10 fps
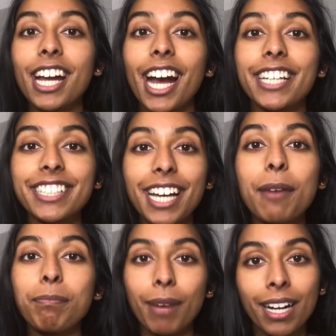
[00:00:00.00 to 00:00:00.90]
and
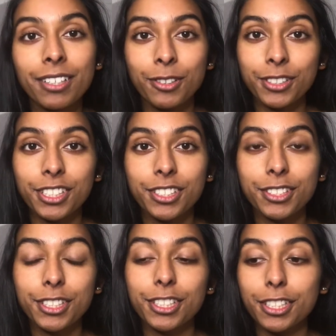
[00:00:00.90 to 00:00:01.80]
get back on
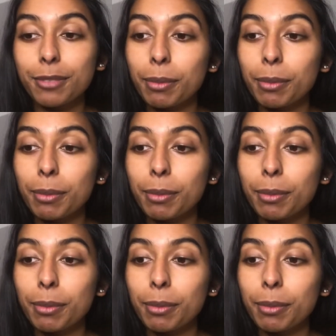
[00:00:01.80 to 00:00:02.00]
YouTube.